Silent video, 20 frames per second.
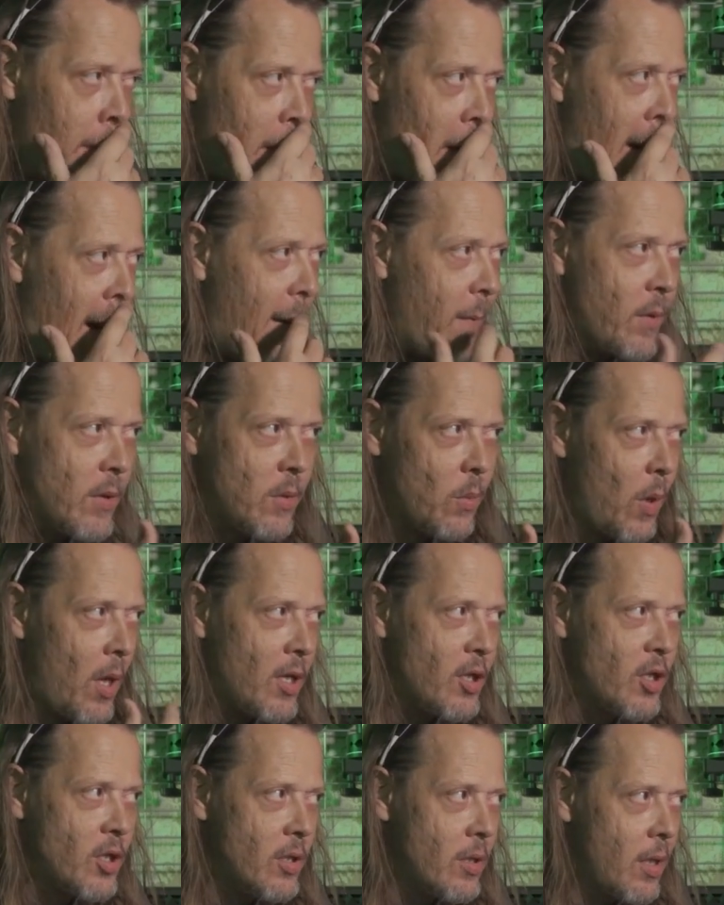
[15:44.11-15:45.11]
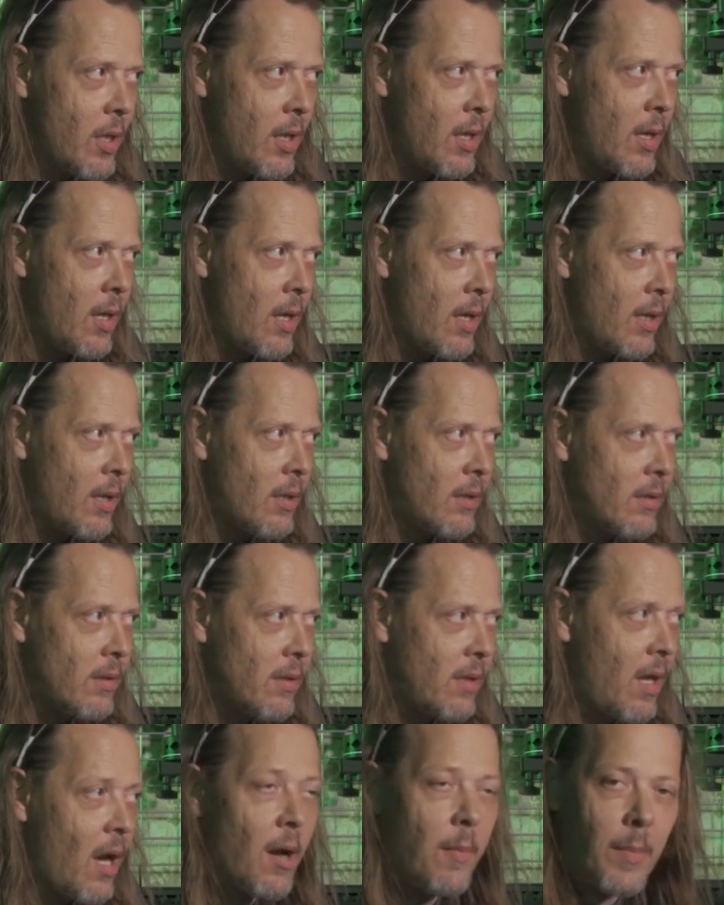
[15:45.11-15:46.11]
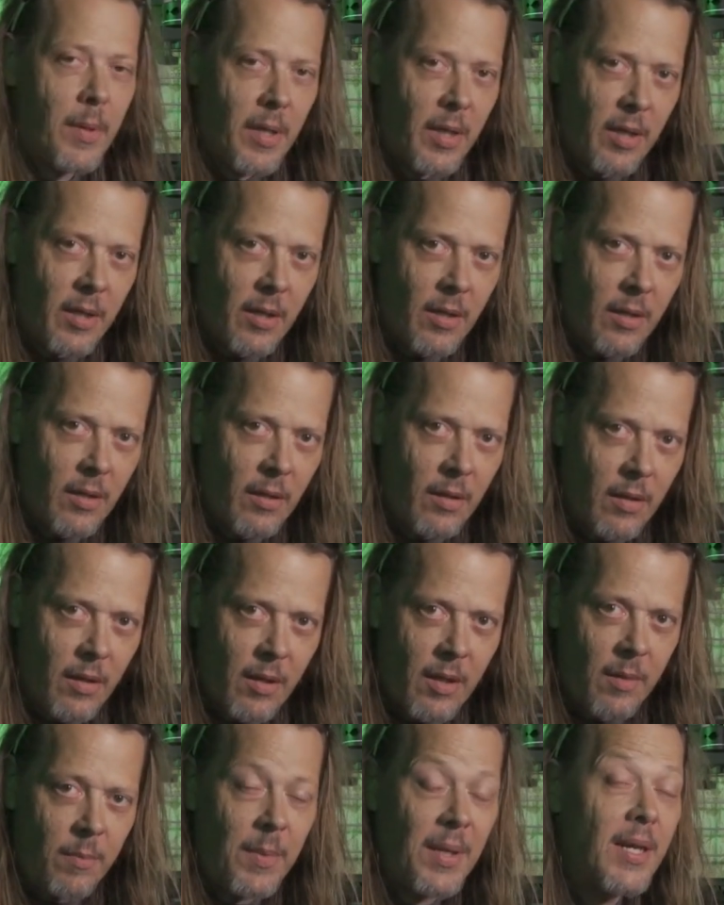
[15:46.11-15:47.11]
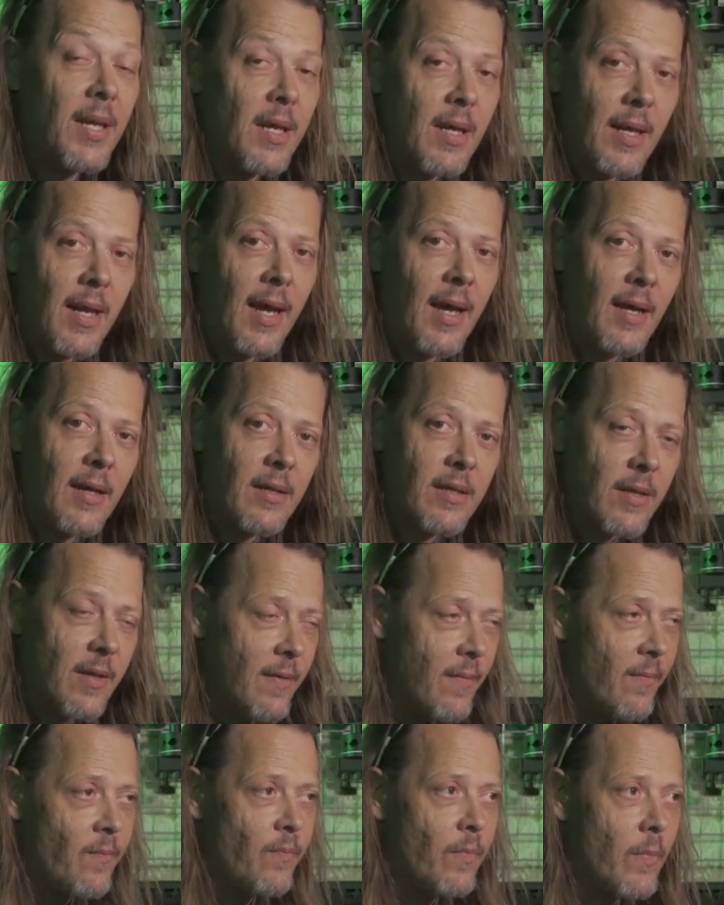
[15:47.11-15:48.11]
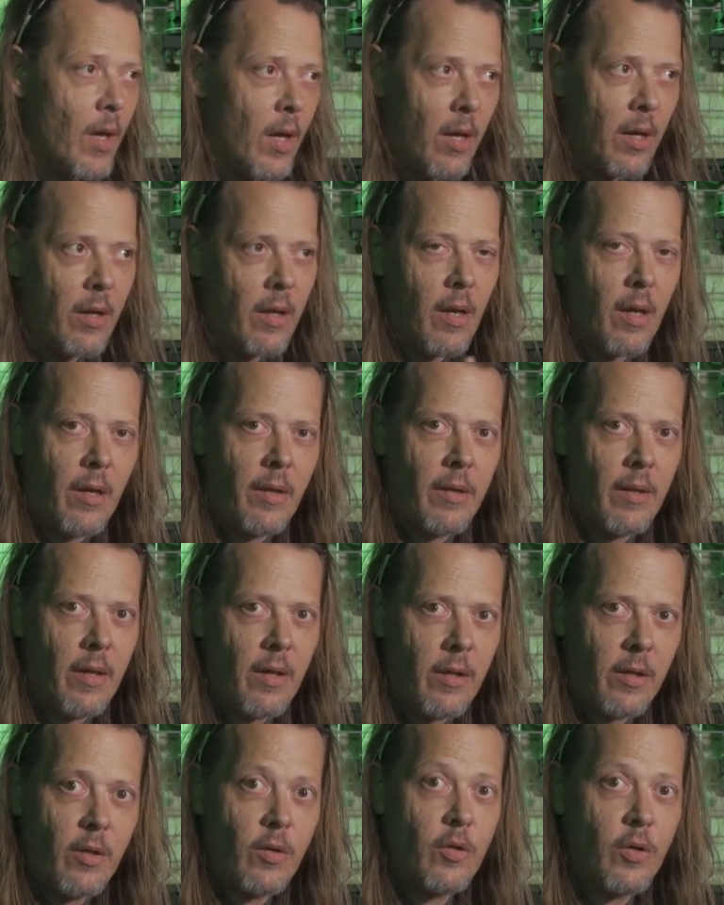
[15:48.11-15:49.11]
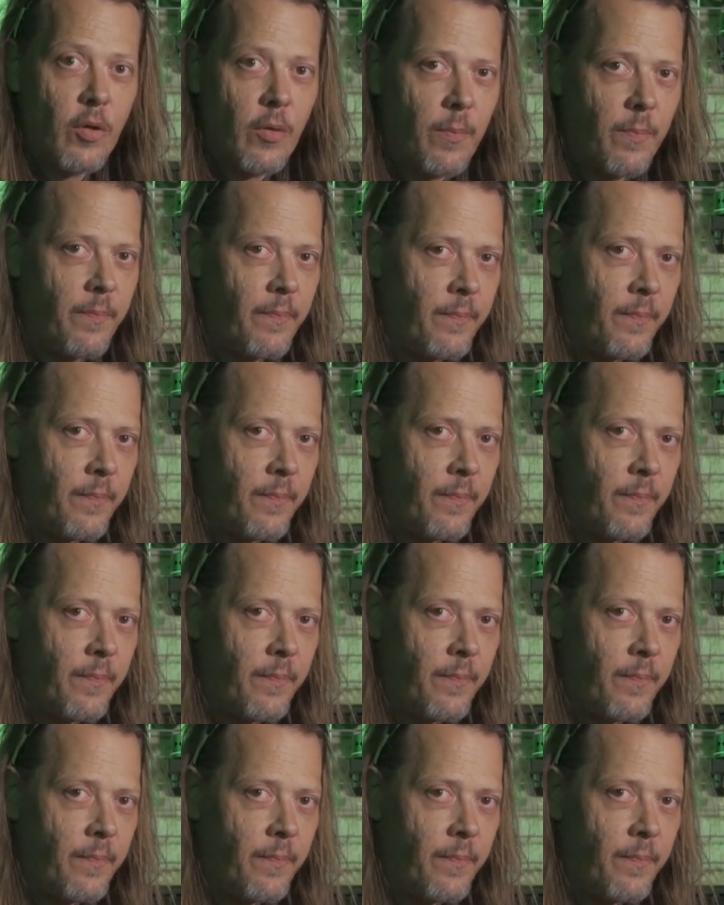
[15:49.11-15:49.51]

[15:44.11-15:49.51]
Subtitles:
I was watching a comedian act on the YouTube.